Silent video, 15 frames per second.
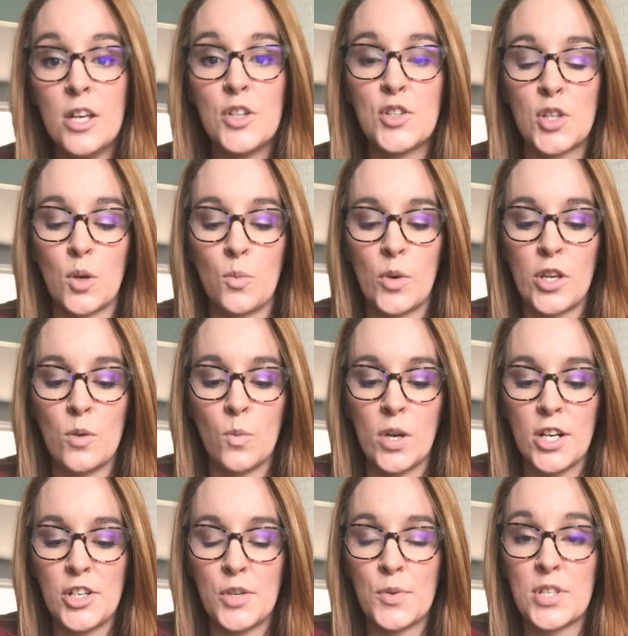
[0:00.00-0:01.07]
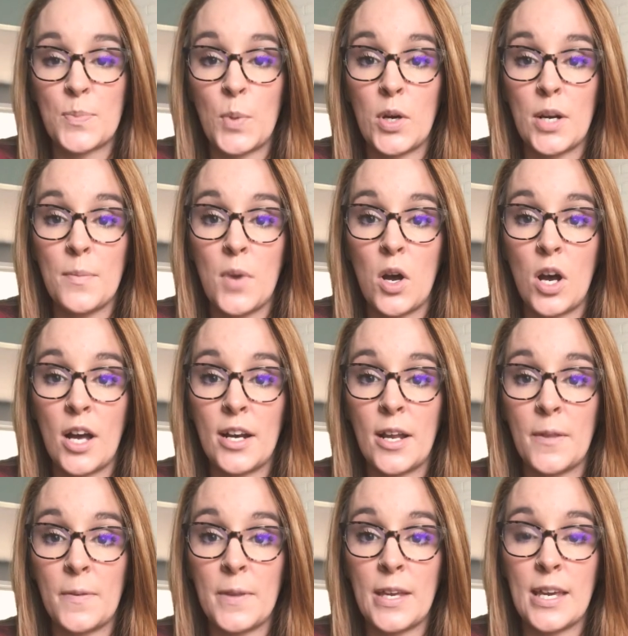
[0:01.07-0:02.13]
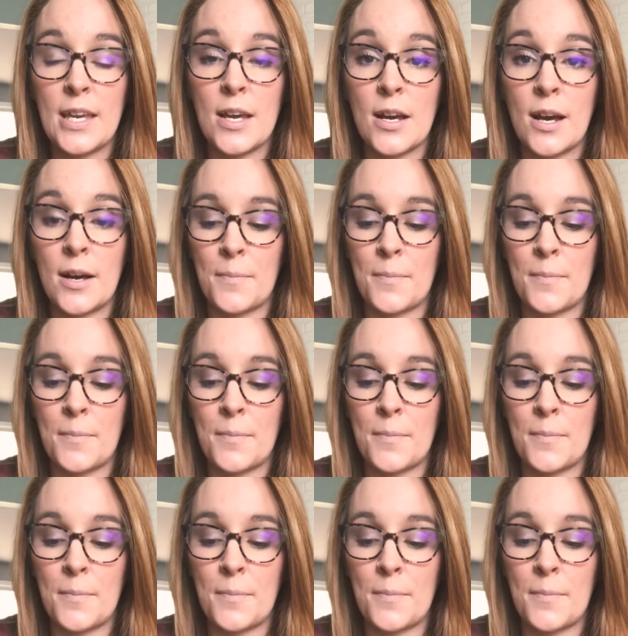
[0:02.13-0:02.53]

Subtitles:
So what you want to do is put them on the